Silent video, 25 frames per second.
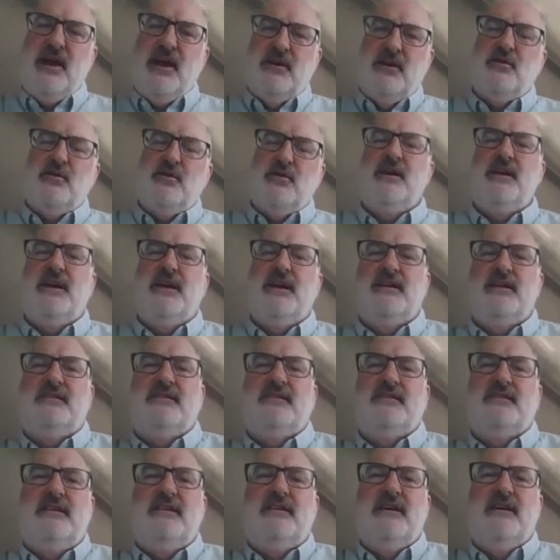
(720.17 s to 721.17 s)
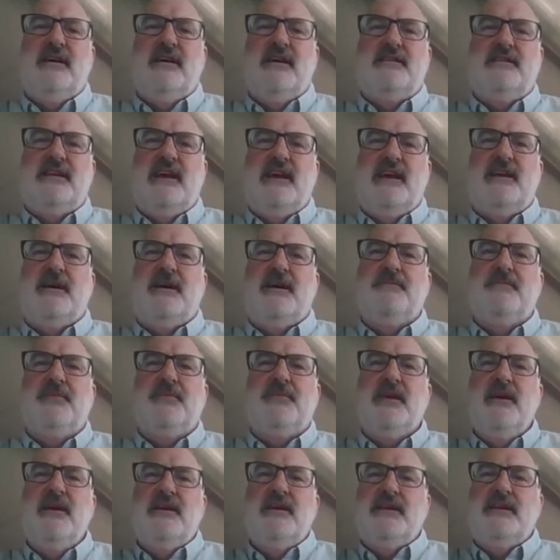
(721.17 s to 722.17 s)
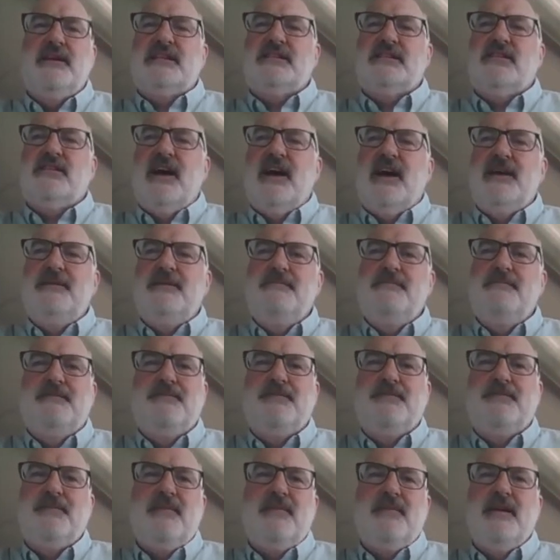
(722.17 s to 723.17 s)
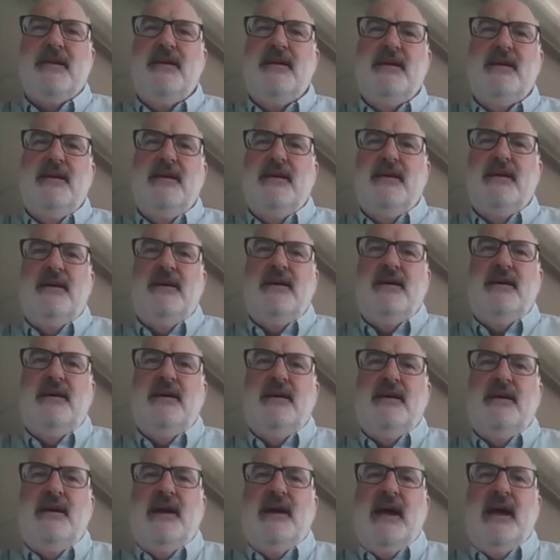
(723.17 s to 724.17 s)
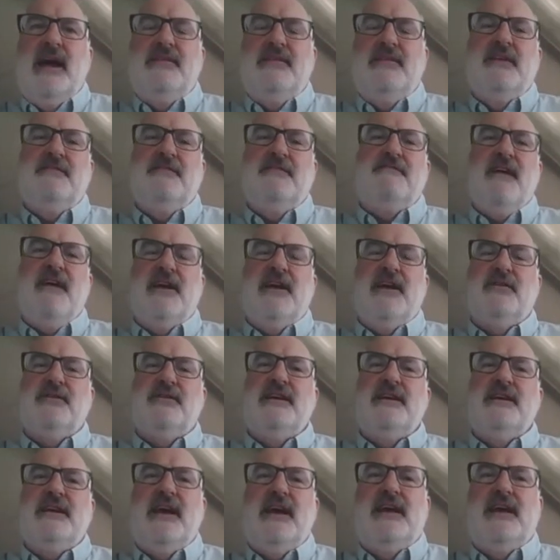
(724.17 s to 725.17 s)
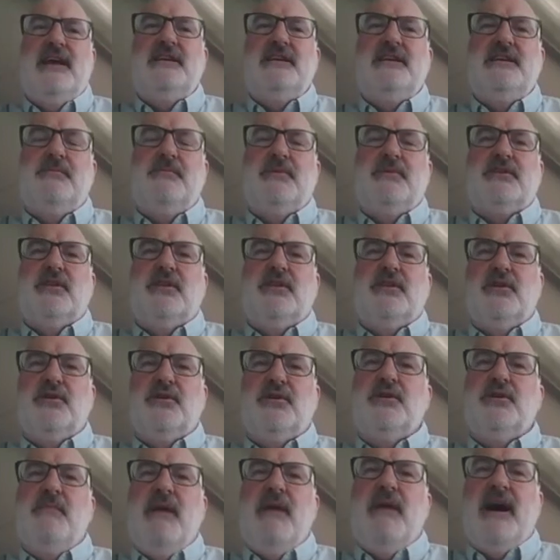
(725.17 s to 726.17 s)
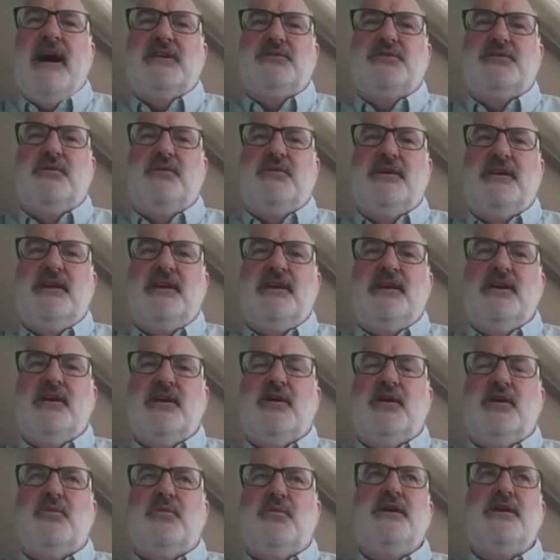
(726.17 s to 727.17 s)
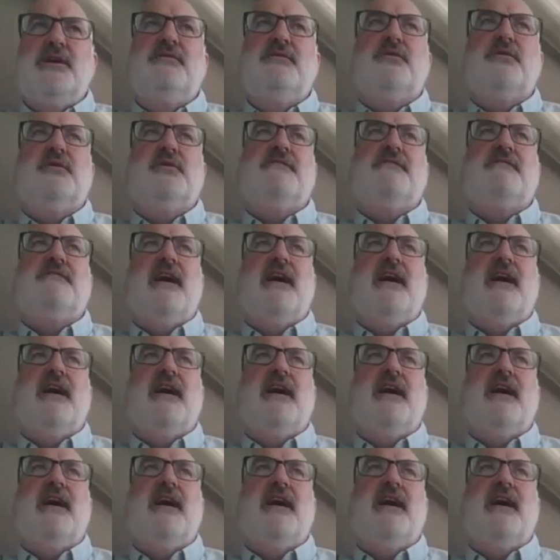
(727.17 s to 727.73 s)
Grant oriented data. Next slide. And then finally, ending up with the Learn module here, we've really